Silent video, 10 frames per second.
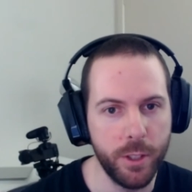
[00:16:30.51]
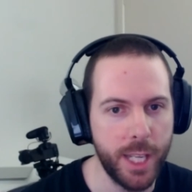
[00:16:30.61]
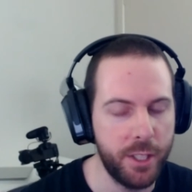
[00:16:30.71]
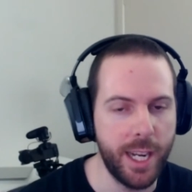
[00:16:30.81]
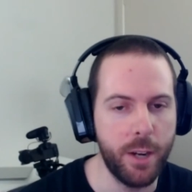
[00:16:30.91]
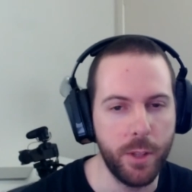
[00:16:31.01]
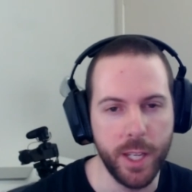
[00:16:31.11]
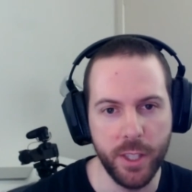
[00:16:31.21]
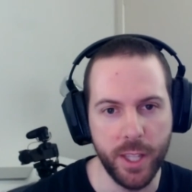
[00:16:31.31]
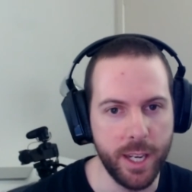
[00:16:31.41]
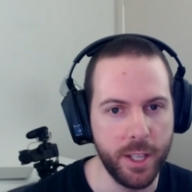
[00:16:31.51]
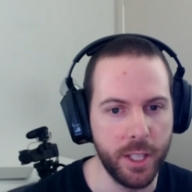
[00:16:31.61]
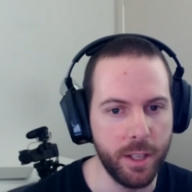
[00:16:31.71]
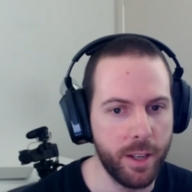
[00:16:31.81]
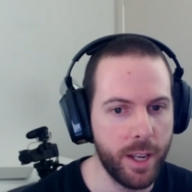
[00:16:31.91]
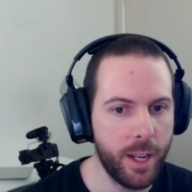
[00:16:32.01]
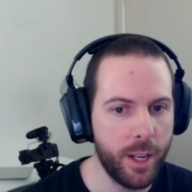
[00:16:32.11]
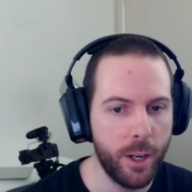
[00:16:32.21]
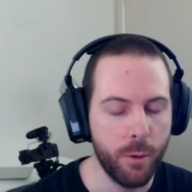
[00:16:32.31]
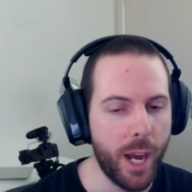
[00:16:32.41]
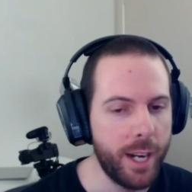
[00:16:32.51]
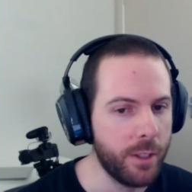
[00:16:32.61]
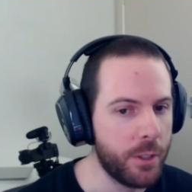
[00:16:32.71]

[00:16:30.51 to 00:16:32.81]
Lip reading: testing out all these things and writing